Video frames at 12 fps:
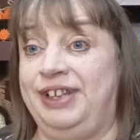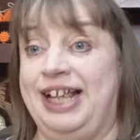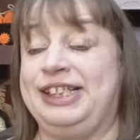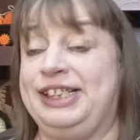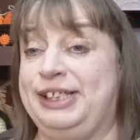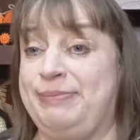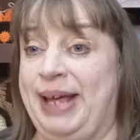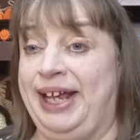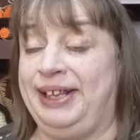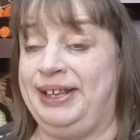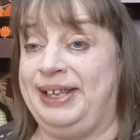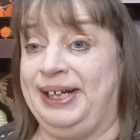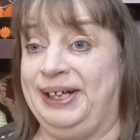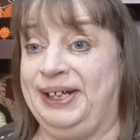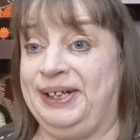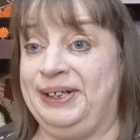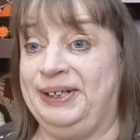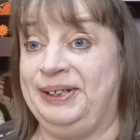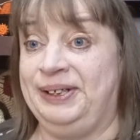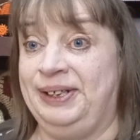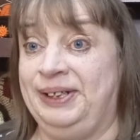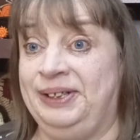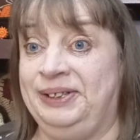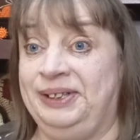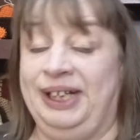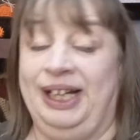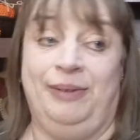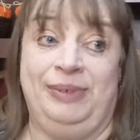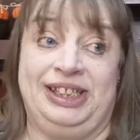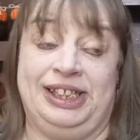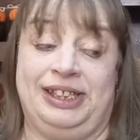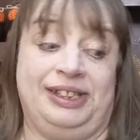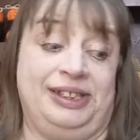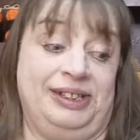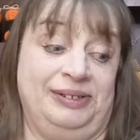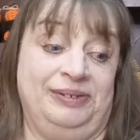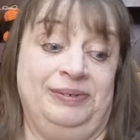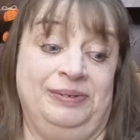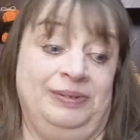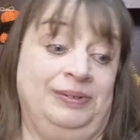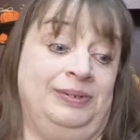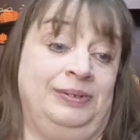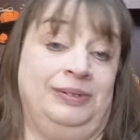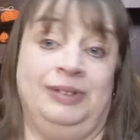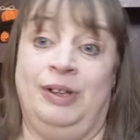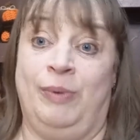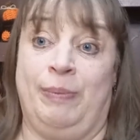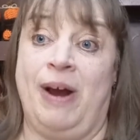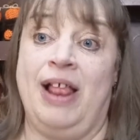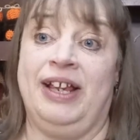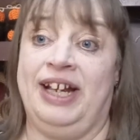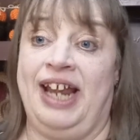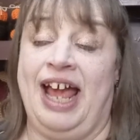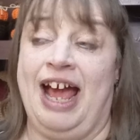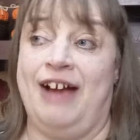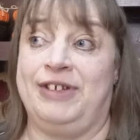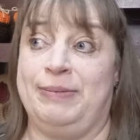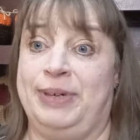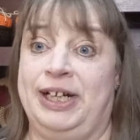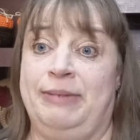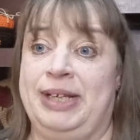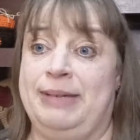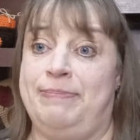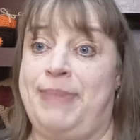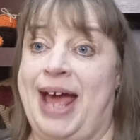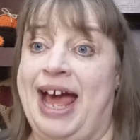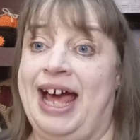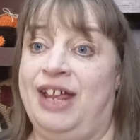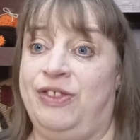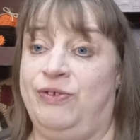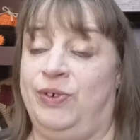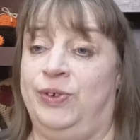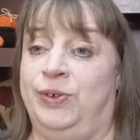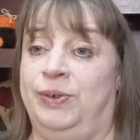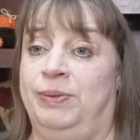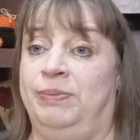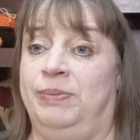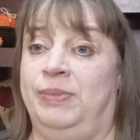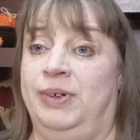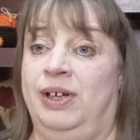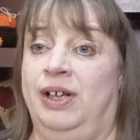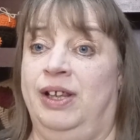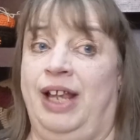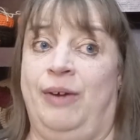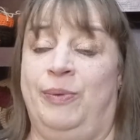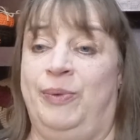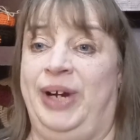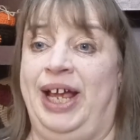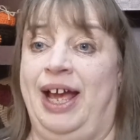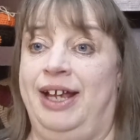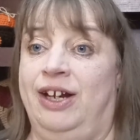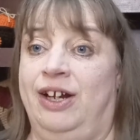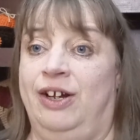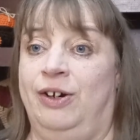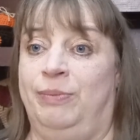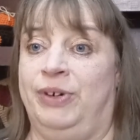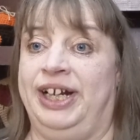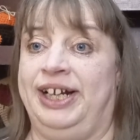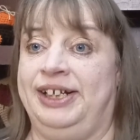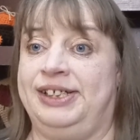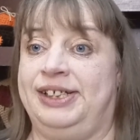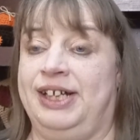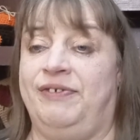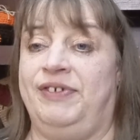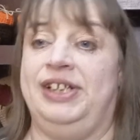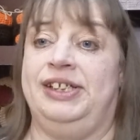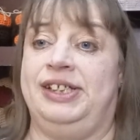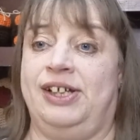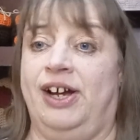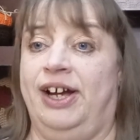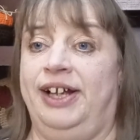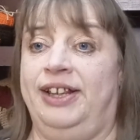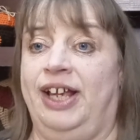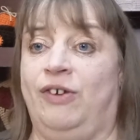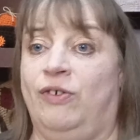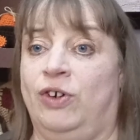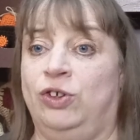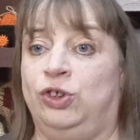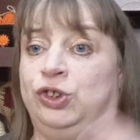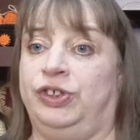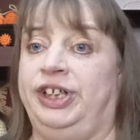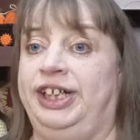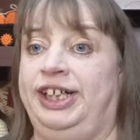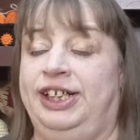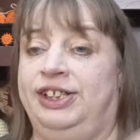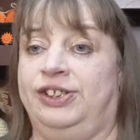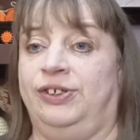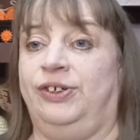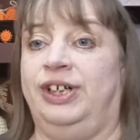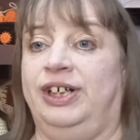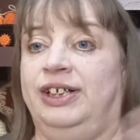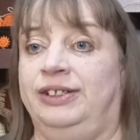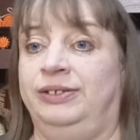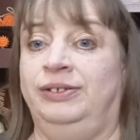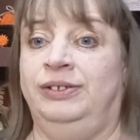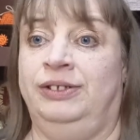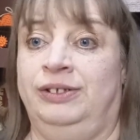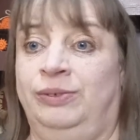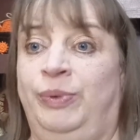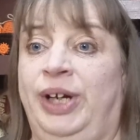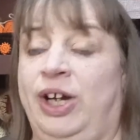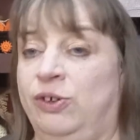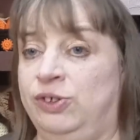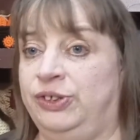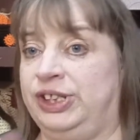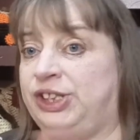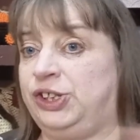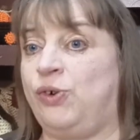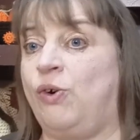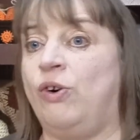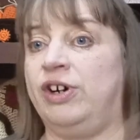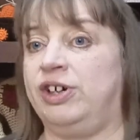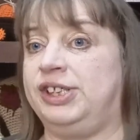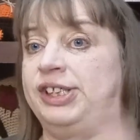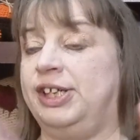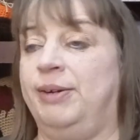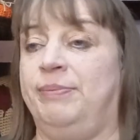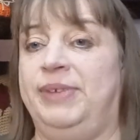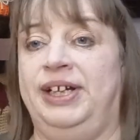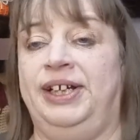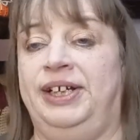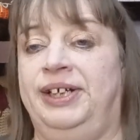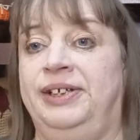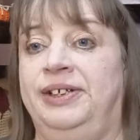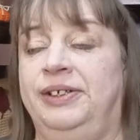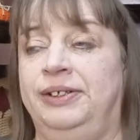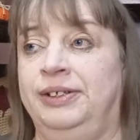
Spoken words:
That's the main thing. And we're probably going to have to put him in the bathroom, like when we, you know, bringing stuff inside, like groceries, or we go to a store or something.